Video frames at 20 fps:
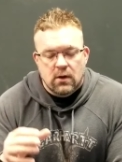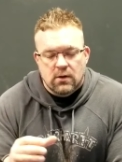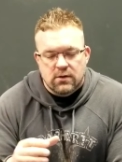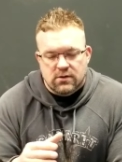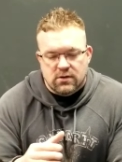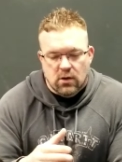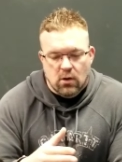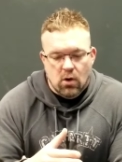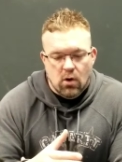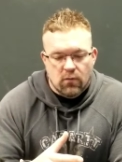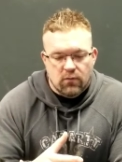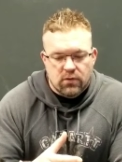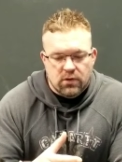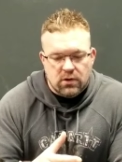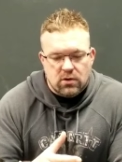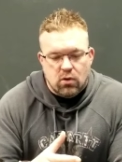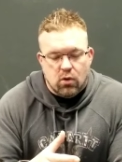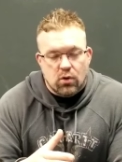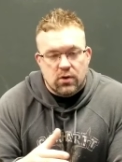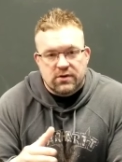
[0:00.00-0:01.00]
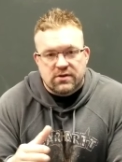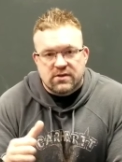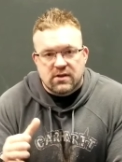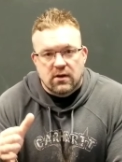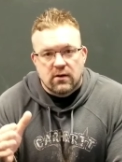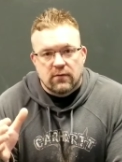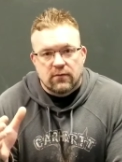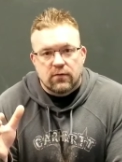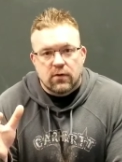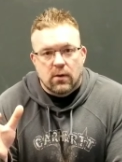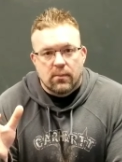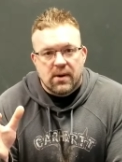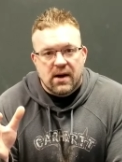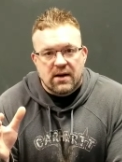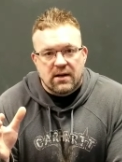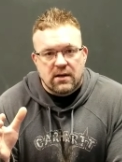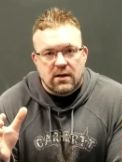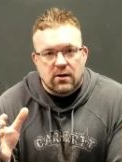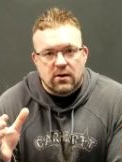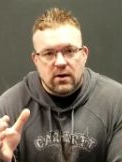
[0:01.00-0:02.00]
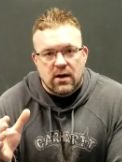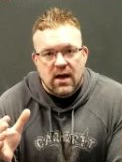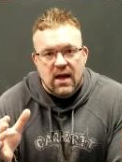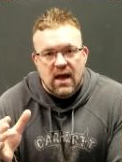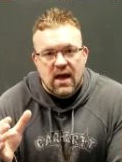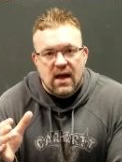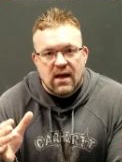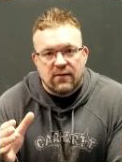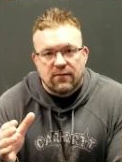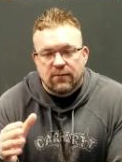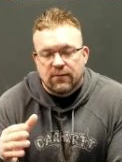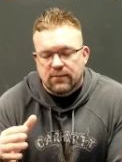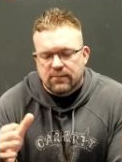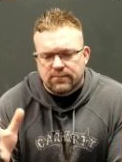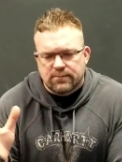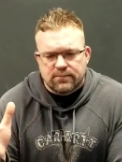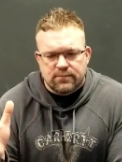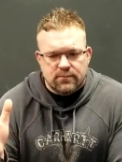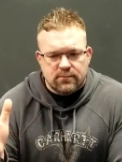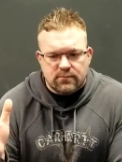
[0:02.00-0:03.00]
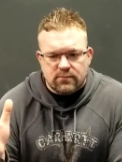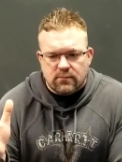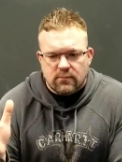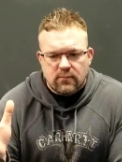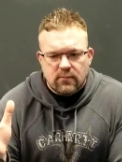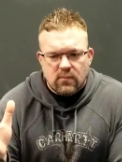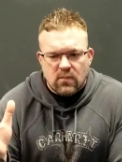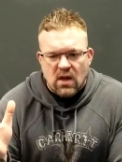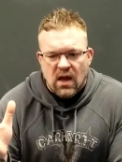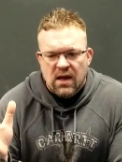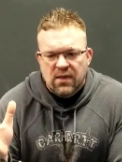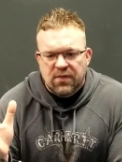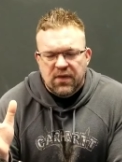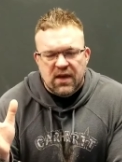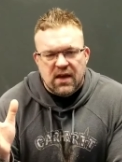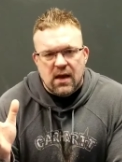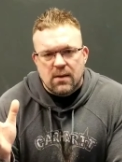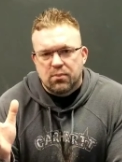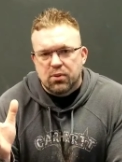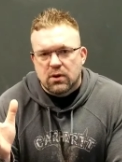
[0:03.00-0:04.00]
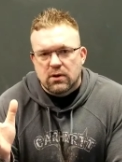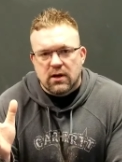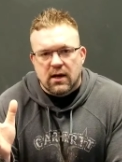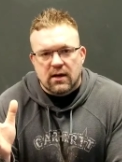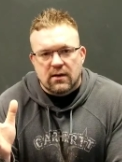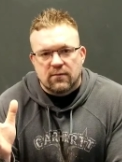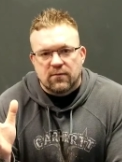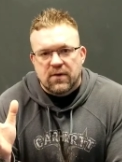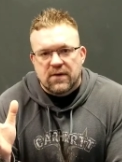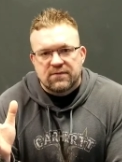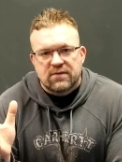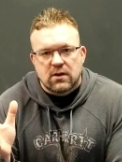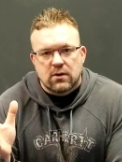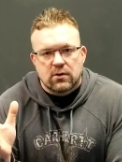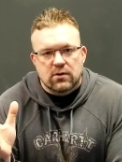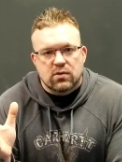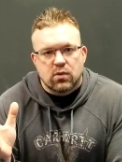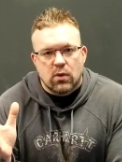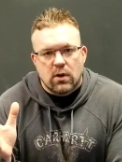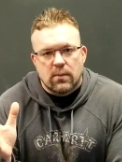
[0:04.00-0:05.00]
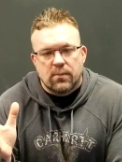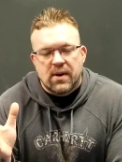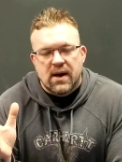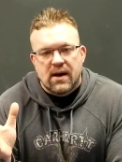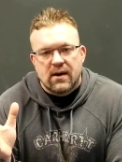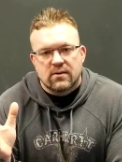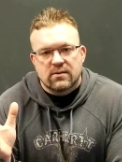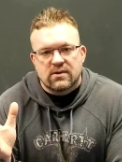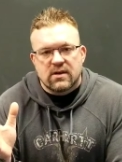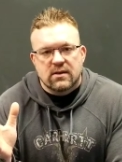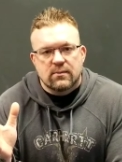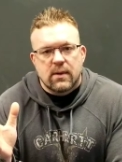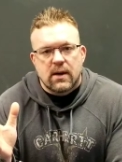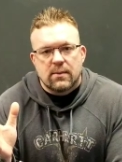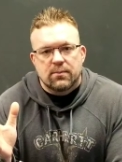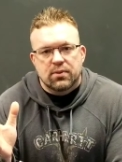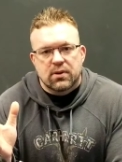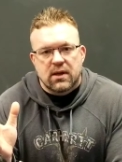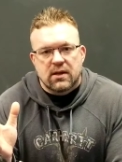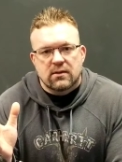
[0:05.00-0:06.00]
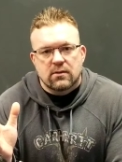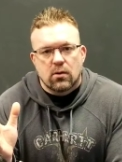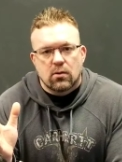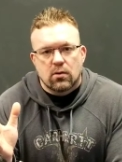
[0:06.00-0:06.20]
So over the course of about a year and a half, I think I put like 15 or 20 pounds on my plate